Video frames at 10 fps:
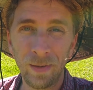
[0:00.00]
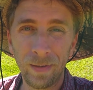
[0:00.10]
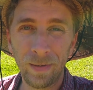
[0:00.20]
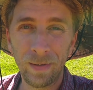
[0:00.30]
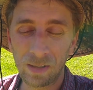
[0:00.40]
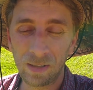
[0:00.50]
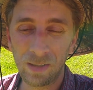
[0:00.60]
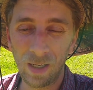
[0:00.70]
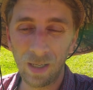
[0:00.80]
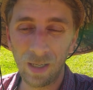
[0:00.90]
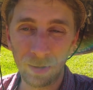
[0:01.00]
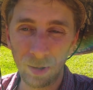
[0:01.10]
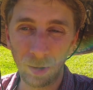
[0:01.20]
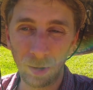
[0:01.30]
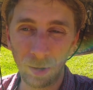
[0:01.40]
and stuff.
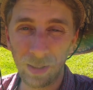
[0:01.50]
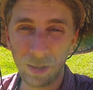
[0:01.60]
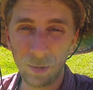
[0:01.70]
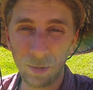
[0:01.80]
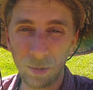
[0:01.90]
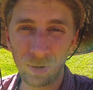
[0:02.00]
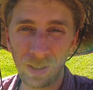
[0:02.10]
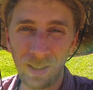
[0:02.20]
So that's going to be an interesting